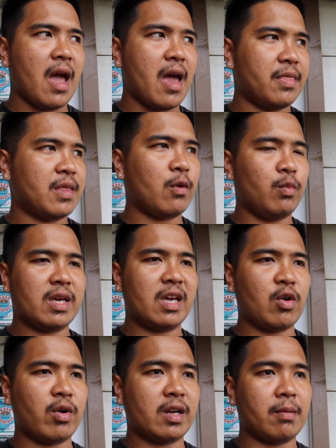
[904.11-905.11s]
and then we can
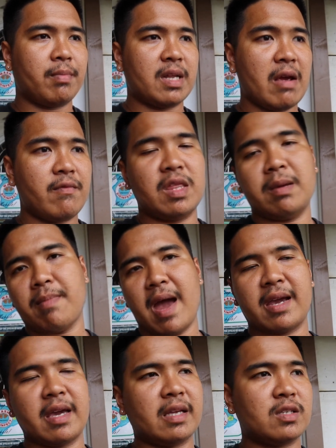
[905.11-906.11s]
go ahead and button everything
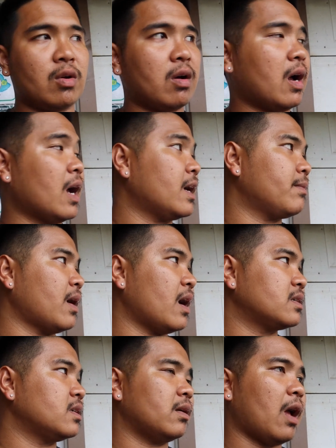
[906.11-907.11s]
back in. So I
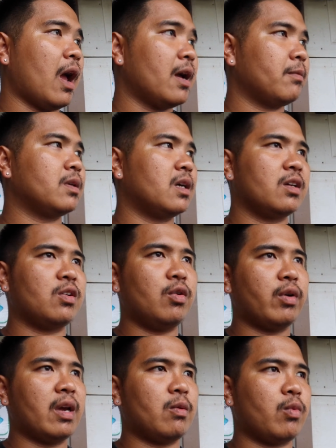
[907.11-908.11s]
am gonna
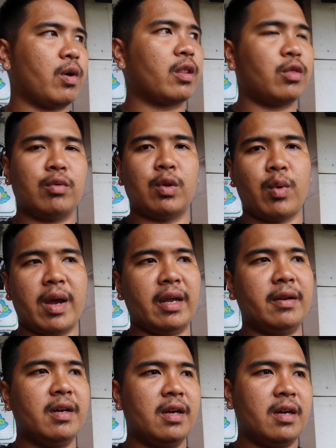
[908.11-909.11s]
go and work through the rain
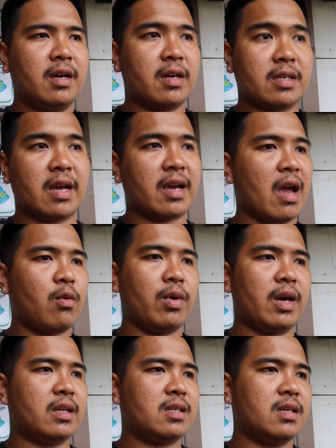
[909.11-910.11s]
because I can't
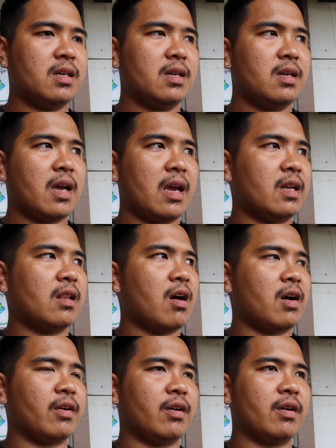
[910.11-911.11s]
wait any
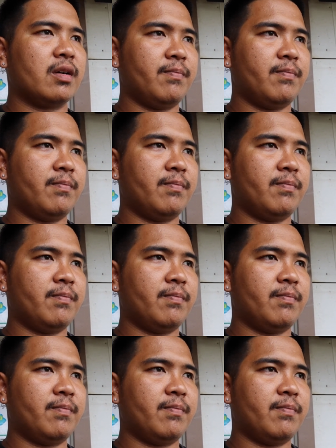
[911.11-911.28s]
longer.